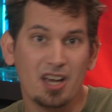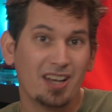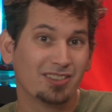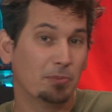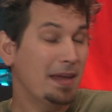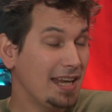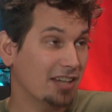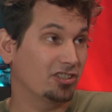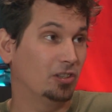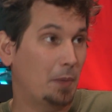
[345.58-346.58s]
Mm. So many
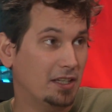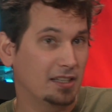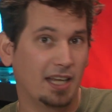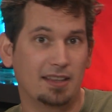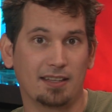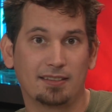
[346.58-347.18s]
actually speculate that